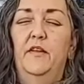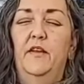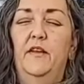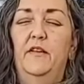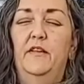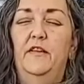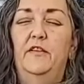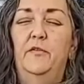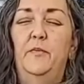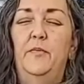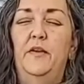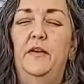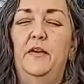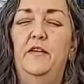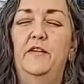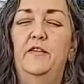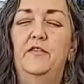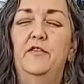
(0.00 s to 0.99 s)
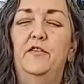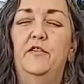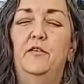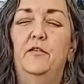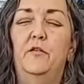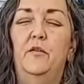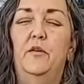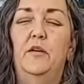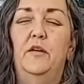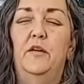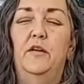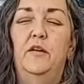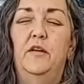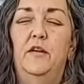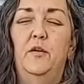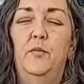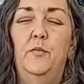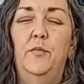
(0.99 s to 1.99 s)
And let's begin to
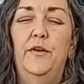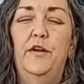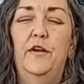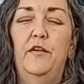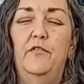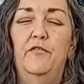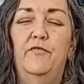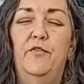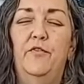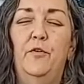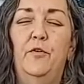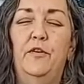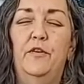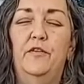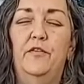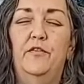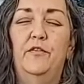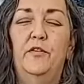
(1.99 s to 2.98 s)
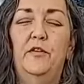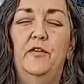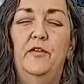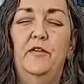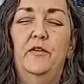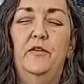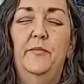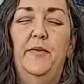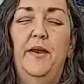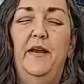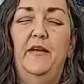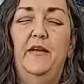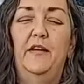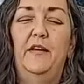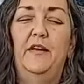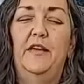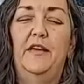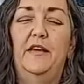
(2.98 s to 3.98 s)
bring our focus
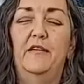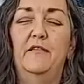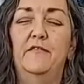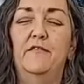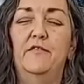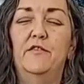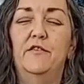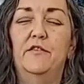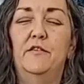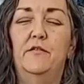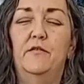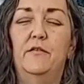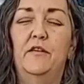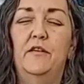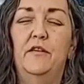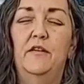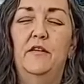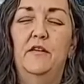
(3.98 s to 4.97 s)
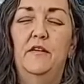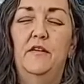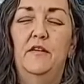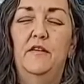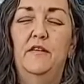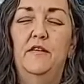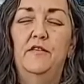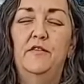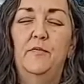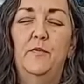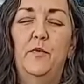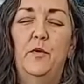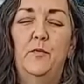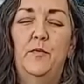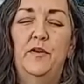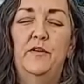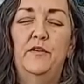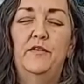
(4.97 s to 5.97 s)
back again to this
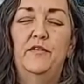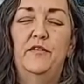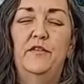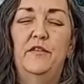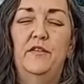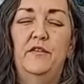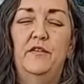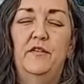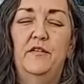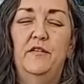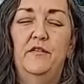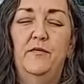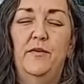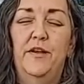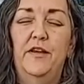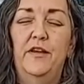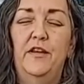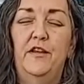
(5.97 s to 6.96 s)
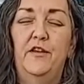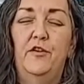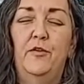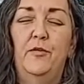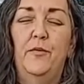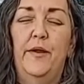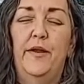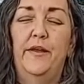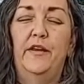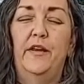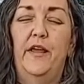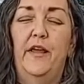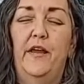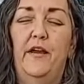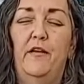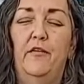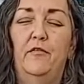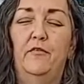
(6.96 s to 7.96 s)
moment right here, right
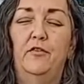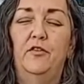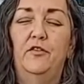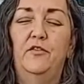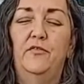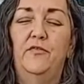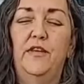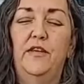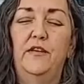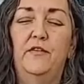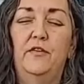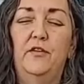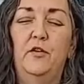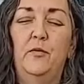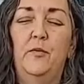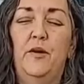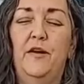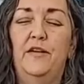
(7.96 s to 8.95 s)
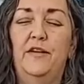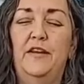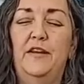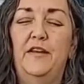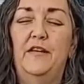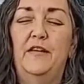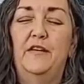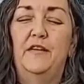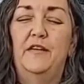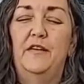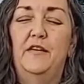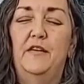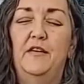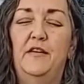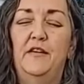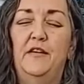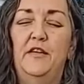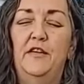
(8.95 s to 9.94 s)
now. Just feel your body
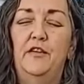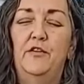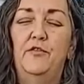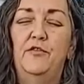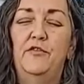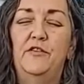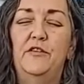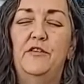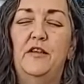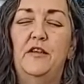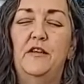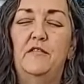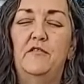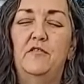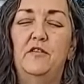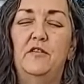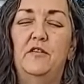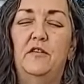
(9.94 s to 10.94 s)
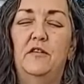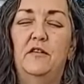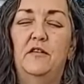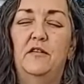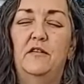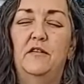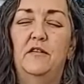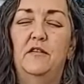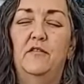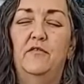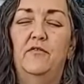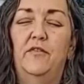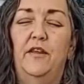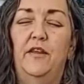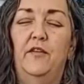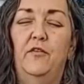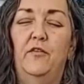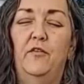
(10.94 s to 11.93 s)
in your seat.
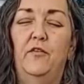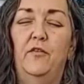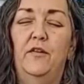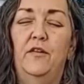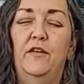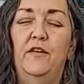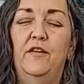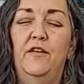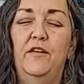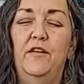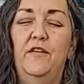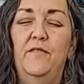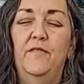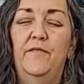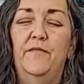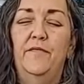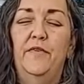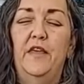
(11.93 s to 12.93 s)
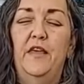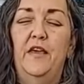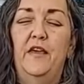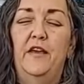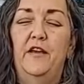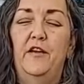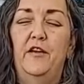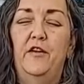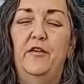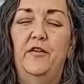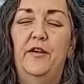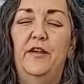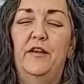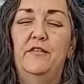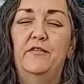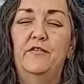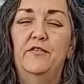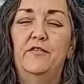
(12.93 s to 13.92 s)
Feel the air
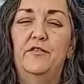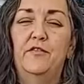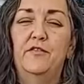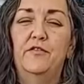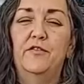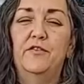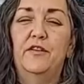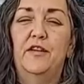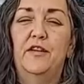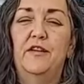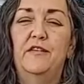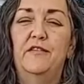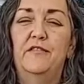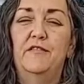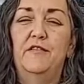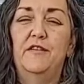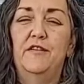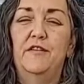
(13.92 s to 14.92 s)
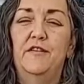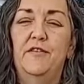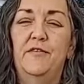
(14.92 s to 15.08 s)
against your skin.